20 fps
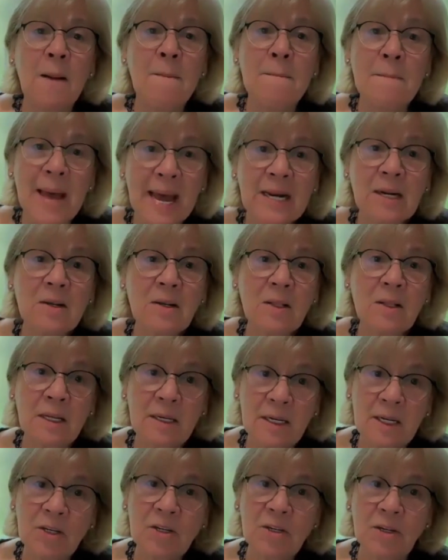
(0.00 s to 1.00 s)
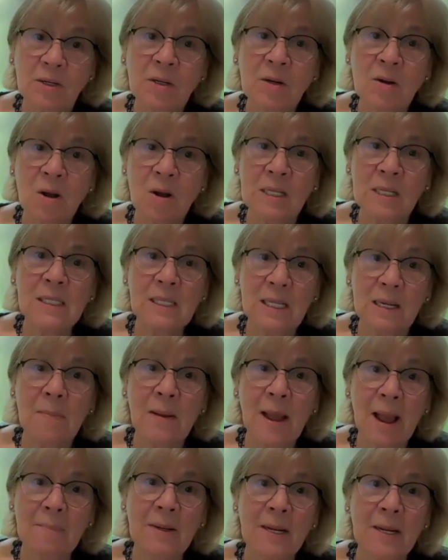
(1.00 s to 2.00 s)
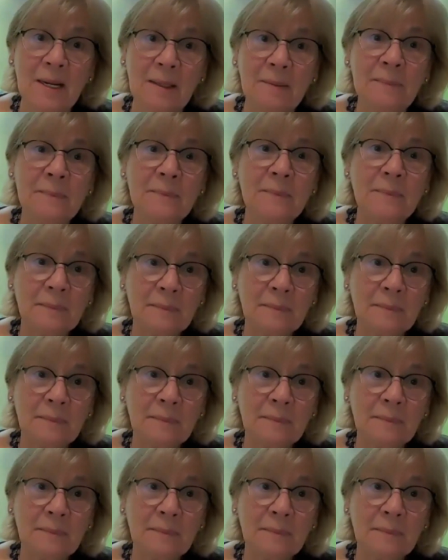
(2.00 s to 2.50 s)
medical condition called sleep apnea.